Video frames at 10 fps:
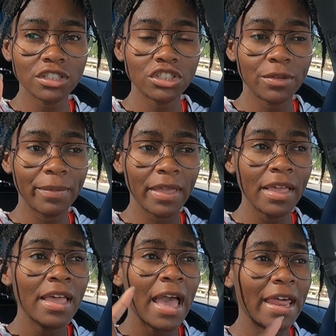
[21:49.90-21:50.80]
in shipping,
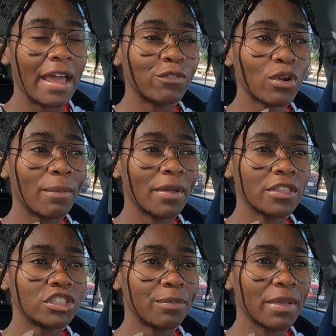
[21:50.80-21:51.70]
and after I bought
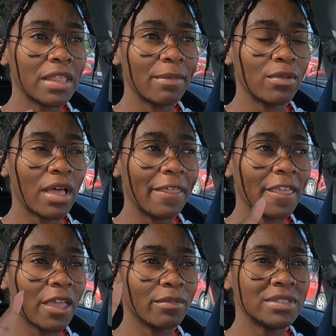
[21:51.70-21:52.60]
the shipping label, I
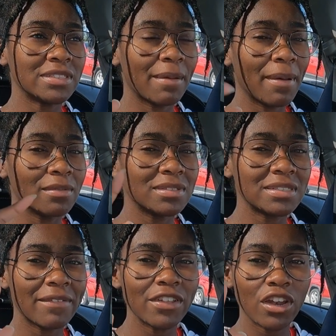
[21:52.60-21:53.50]
think it was about
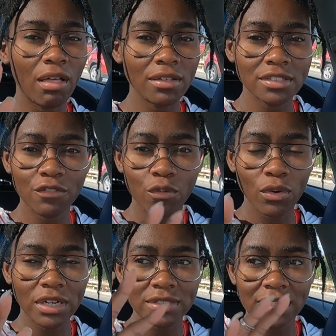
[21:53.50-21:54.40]

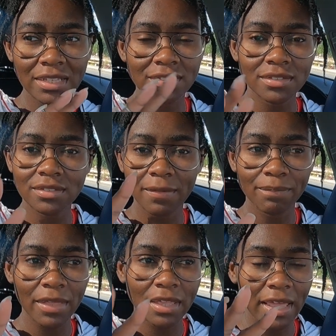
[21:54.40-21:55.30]
$7.40,
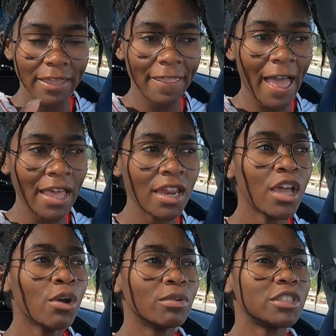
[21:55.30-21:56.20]
something like that,
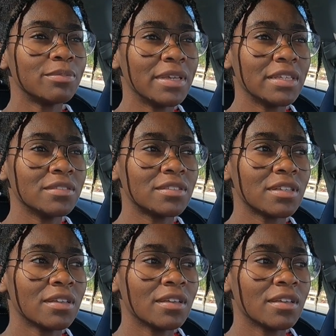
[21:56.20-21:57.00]
which means